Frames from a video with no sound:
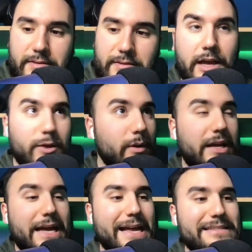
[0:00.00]
Anyway,
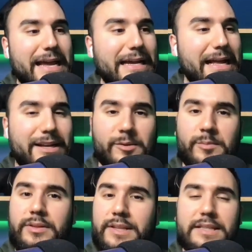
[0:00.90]
guys, I got
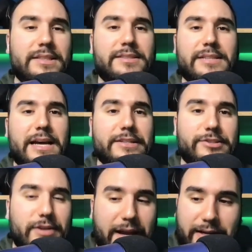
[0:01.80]
completely
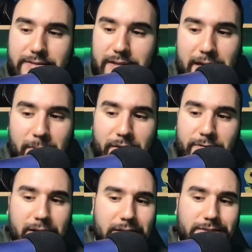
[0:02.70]
sidetracked. Uh, my
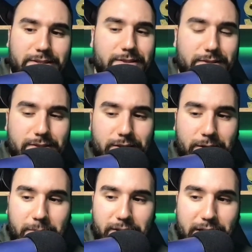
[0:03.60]
fiance just
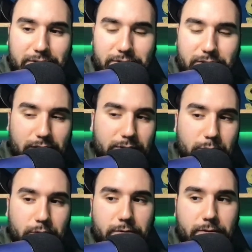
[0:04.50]
called me. I just talked to
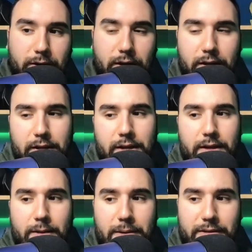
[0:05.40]
her for uh,
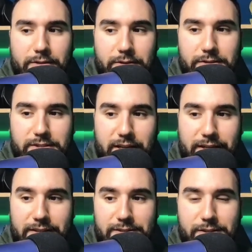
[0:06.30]
about 30
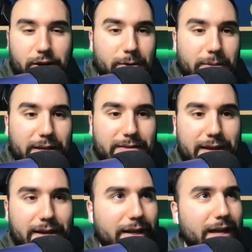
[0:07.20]
seconds. Sorry about
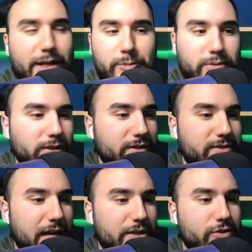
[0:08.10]
that. I got completely
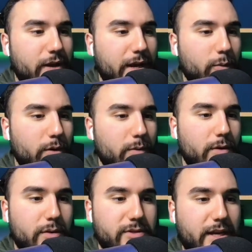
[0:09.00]
sidetracked. Where,
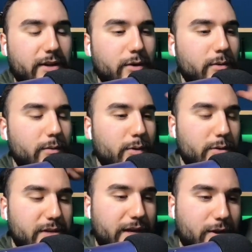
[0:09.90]
what was I going? Where
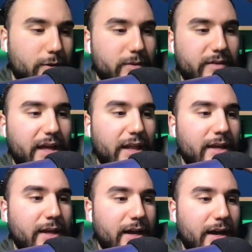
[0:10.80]
was I going with that?
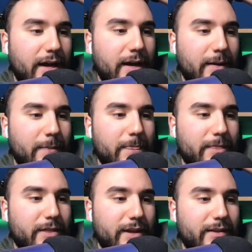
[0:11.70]
Um,
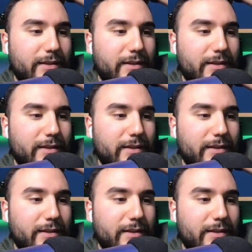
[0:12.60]
they